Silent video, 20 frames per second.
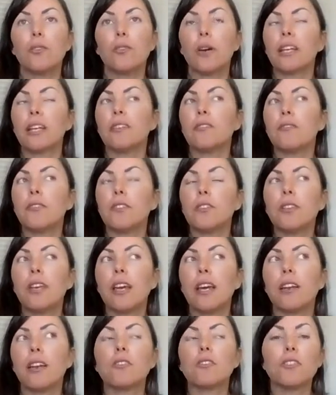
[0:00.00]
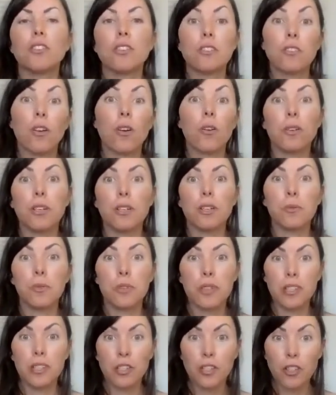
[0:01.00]
I can feel the energy is already
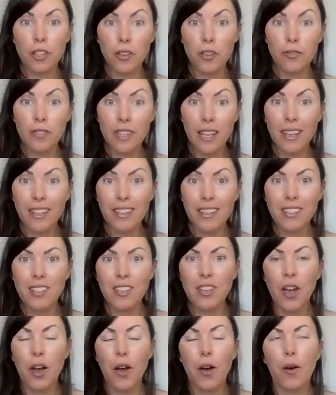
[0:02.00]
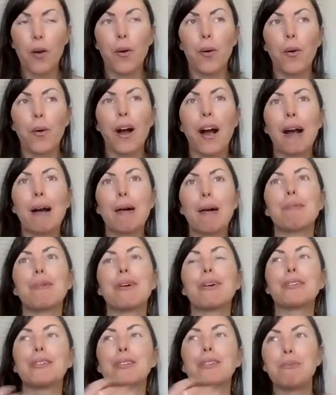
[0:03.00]
really shifting. So
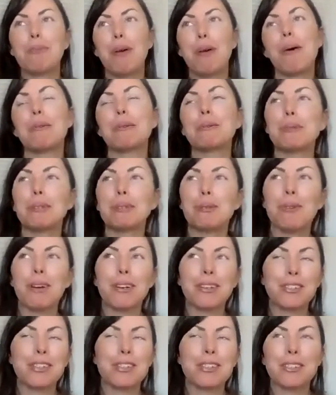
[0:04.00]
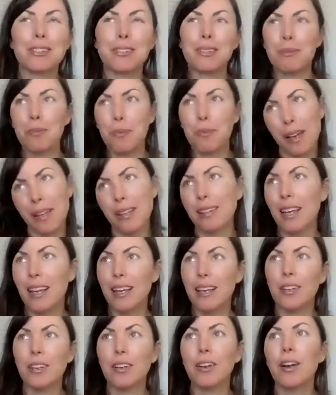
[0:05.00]
whether you probably watch this way
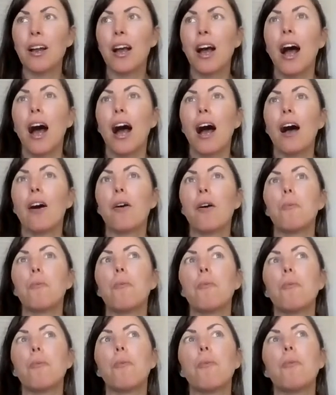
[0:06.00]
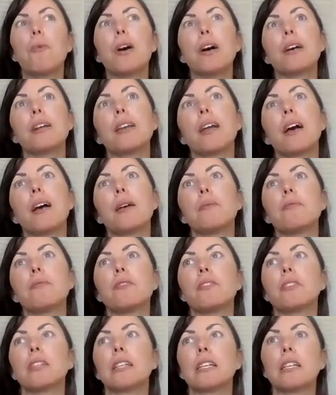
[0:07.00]
later, what I'm
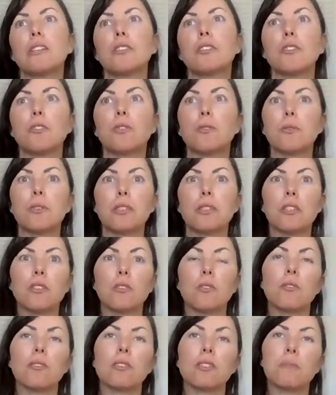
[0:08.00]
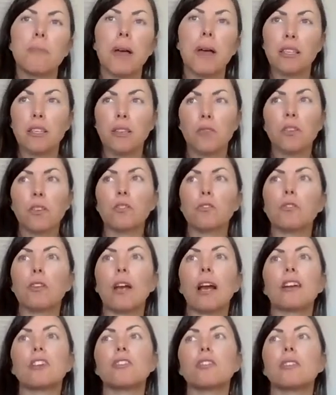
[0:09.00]
do is, this massive
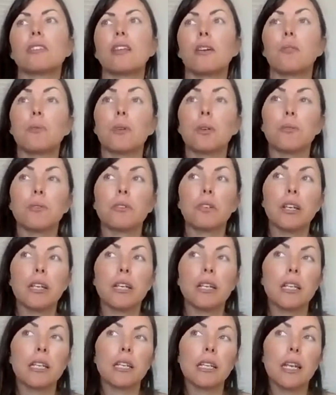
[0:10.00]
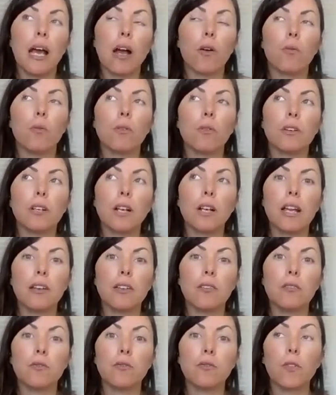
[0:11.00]
contraction that we were in, and now we're kind
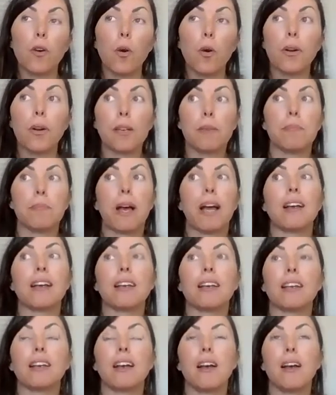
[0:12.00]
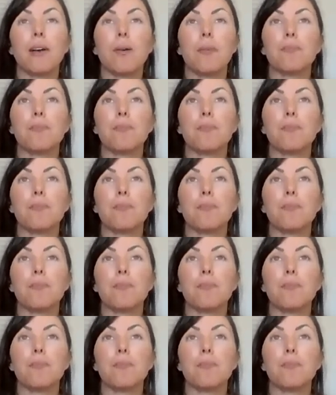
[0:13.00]
of going back,